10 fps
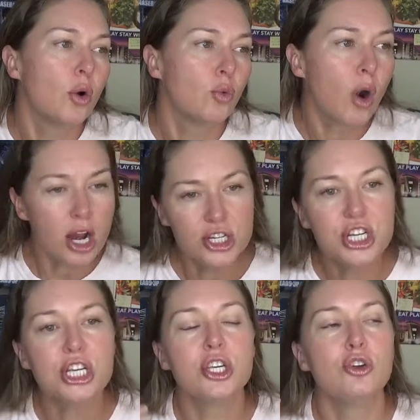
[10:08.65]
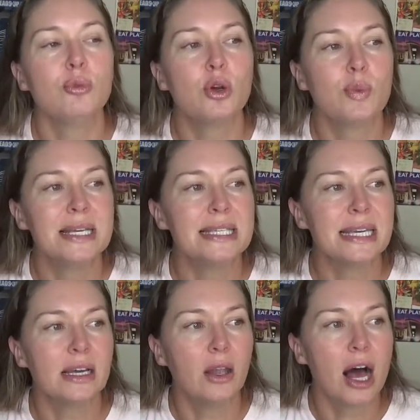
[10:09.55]
raunchy humor we
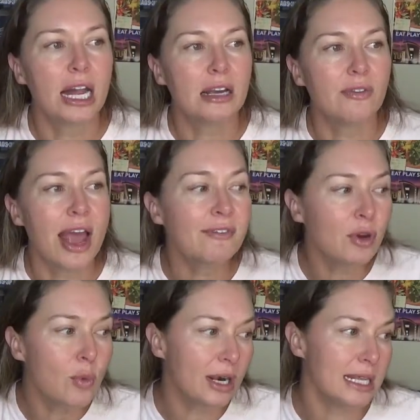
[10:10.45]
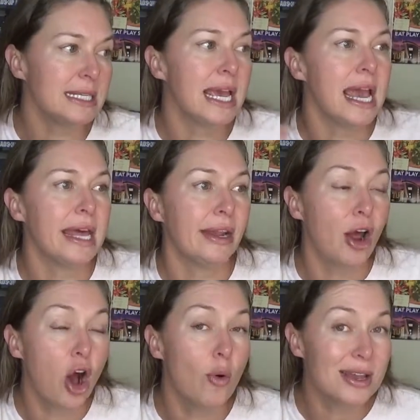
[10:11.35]
see a lot of everyone at 10 and
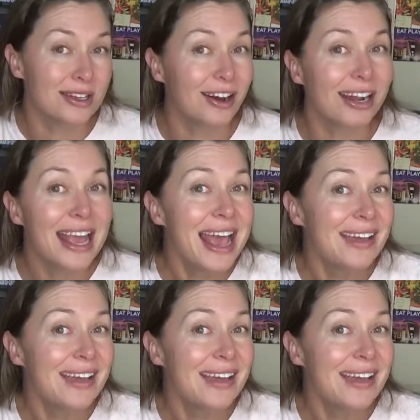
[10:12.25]
always on